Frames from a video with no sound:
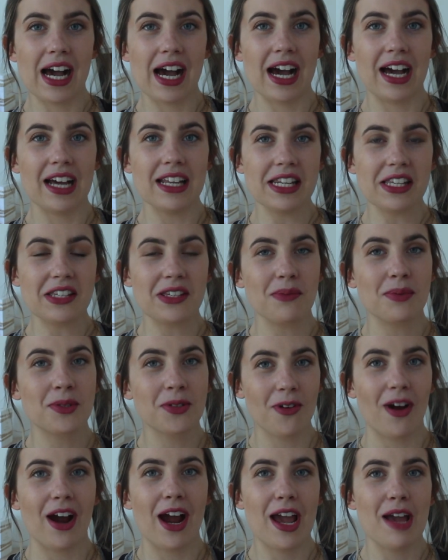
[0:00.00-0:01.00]
and
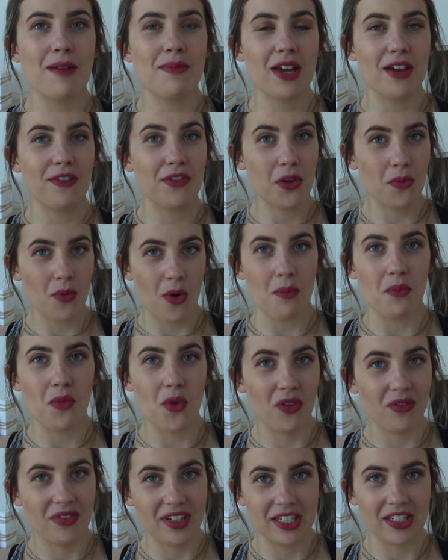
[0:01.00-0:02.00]
subscribe if you want
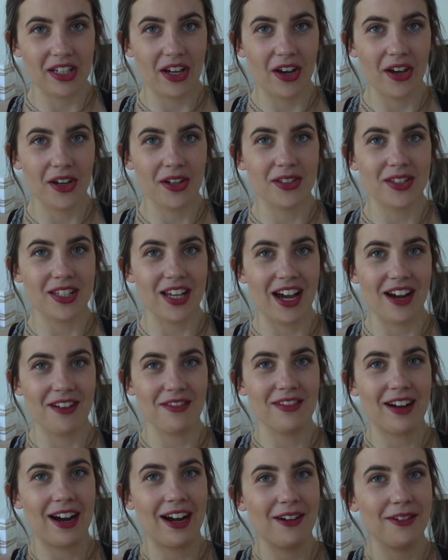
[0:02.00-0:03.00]
more videos
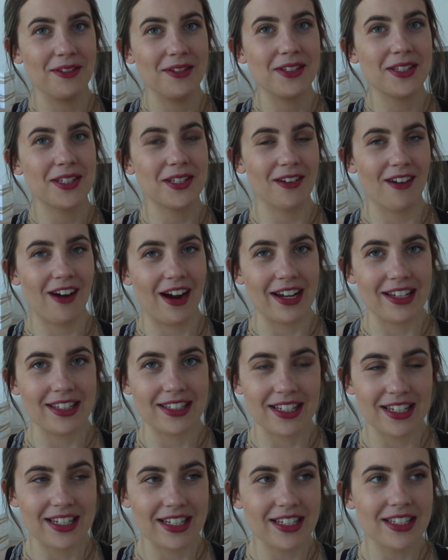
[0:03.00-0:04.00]
around
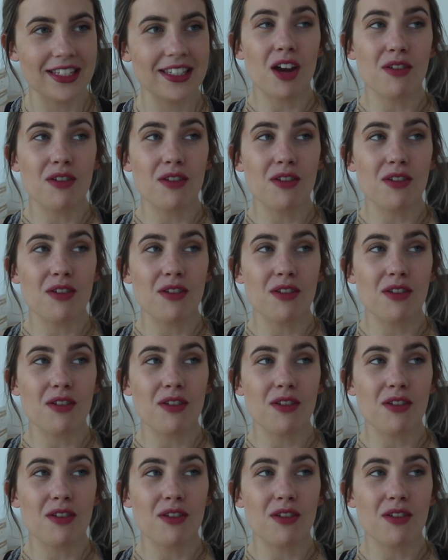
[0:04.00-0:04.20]
psoriasis.